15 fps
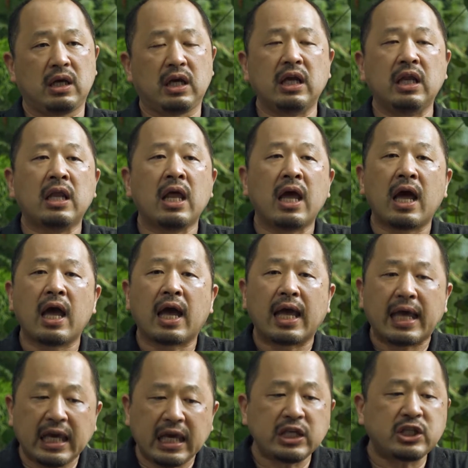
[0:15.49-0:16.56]
in
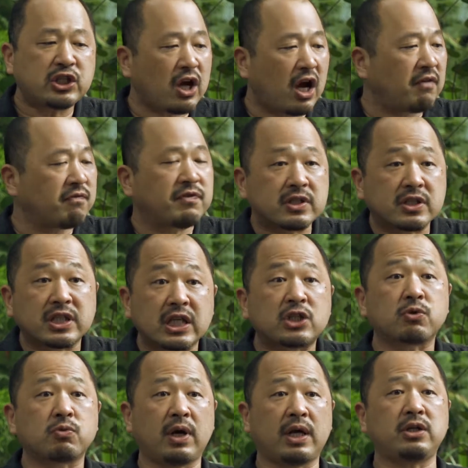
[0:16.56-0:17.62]
each of the
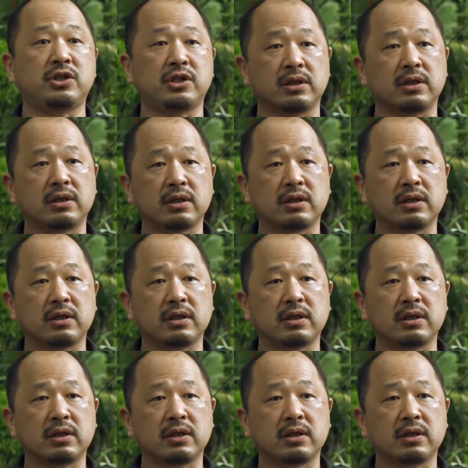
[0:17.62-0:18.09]
situation.